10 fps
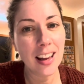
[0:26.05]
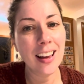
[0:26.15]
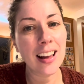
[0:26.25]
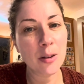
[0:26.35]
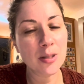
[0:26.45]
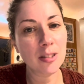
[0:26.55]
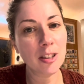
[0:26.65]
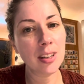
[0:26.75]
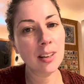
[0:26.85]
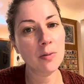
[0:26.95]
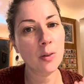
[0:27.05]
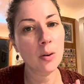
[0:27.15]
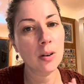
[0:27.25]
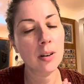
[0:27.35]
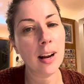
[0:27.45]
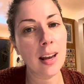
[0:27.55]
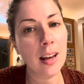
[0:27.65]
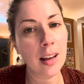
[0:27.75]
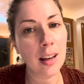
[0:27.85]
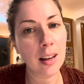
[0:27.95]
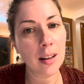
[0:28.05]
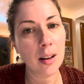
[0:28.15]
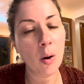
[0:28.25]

And I was looking for a